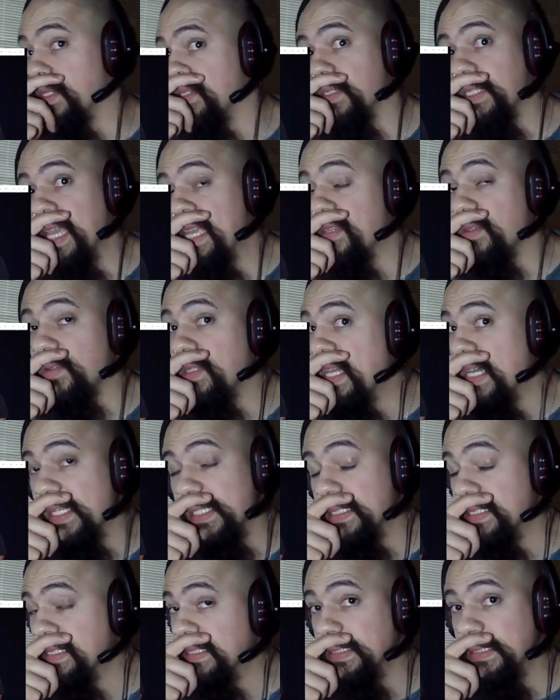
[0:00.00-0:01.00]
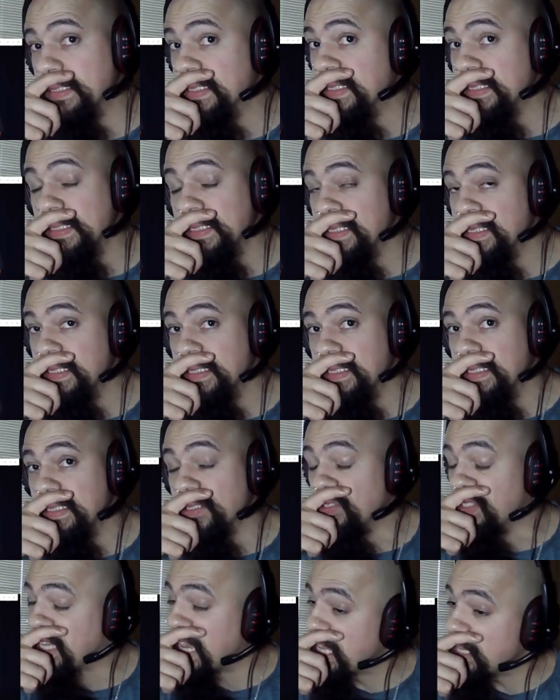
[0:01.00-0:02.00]
You can't do that.
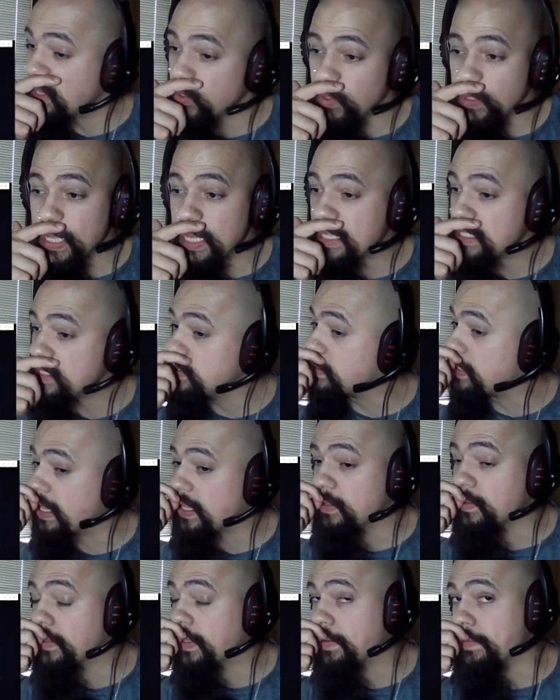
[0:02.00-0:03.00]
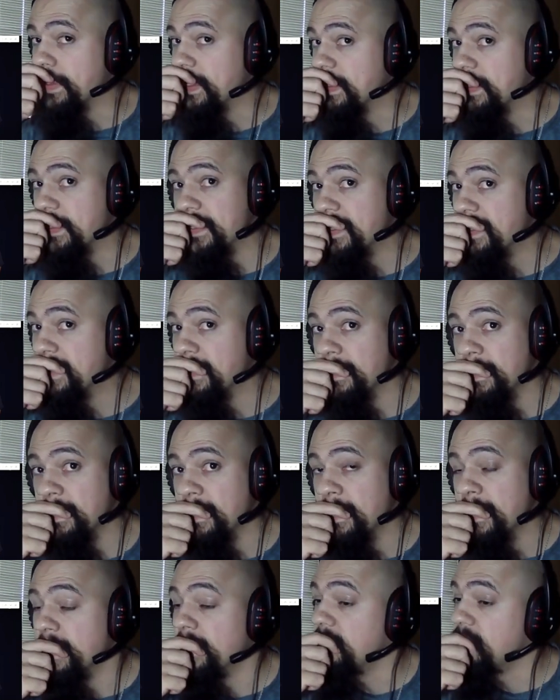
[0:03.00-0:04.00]
You can't do that. You can't do that, man.
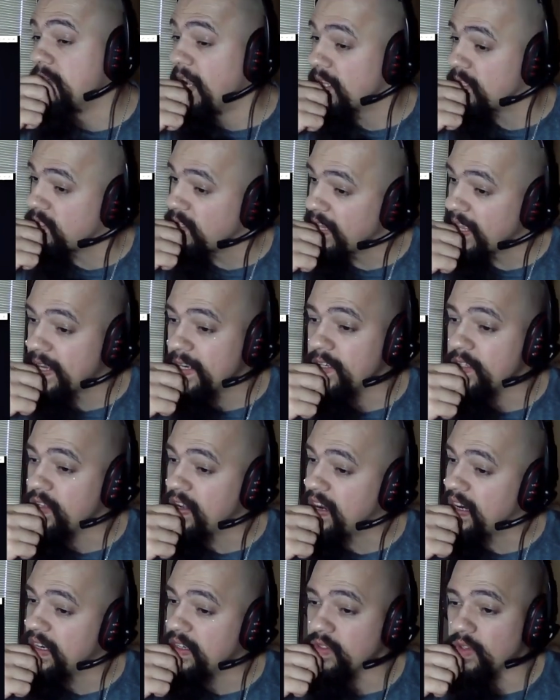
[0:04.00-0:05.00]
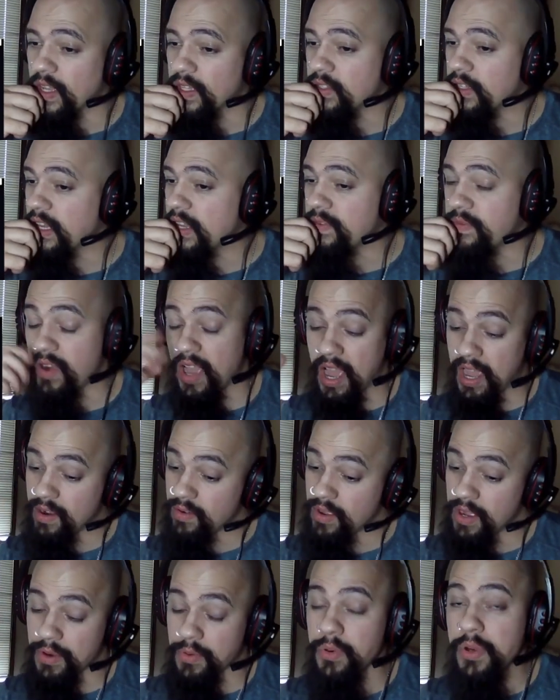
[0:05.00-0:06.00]
You have to let it, you have, you have to let it flow. I
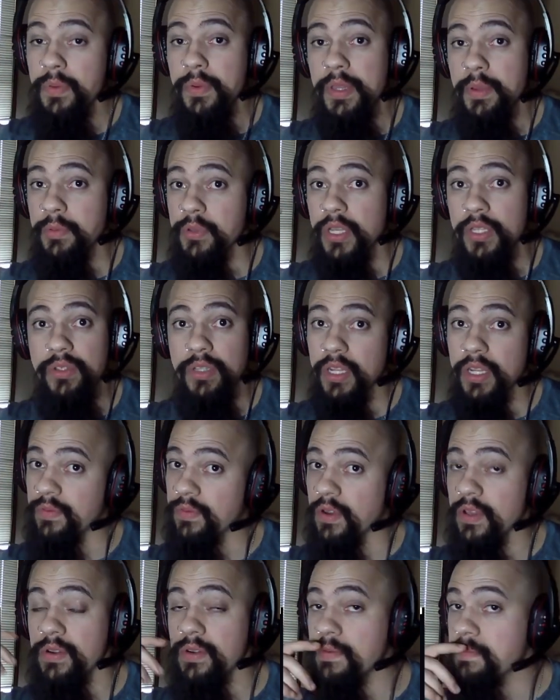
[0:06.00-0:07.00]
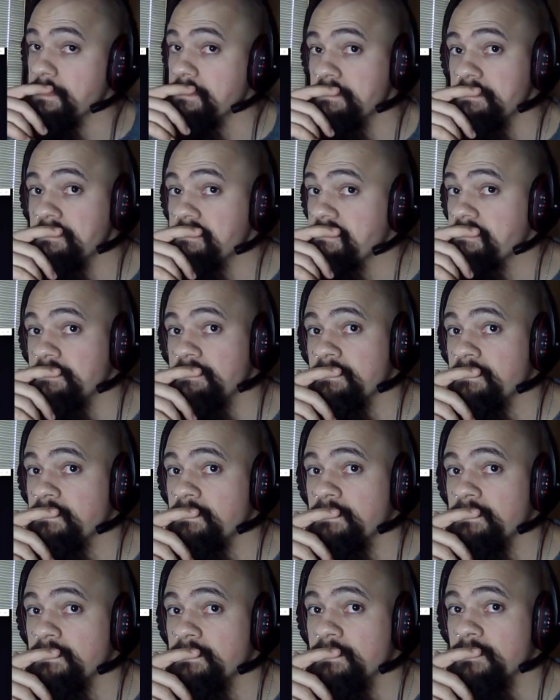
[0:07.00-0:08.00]
don't agree with it, but you have to let it flow.
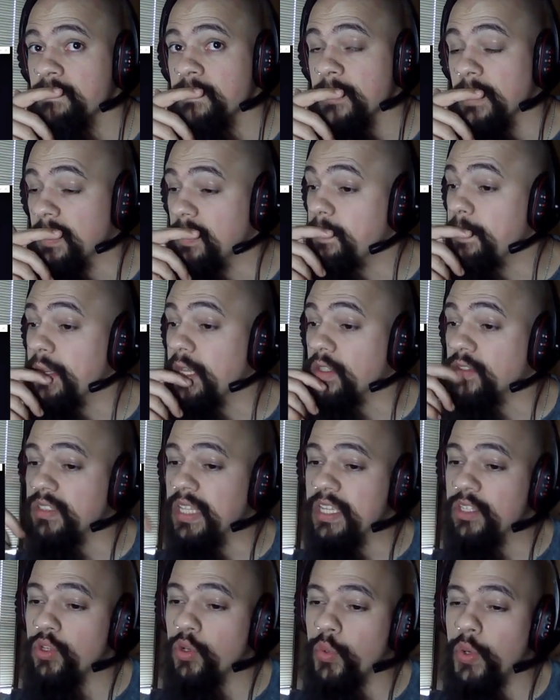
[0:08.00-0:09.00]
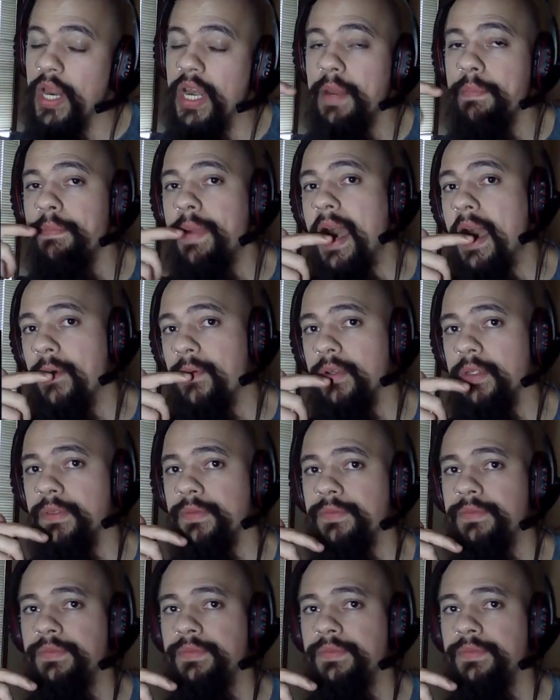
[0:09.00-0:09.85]
A little bit, because then you're creating power.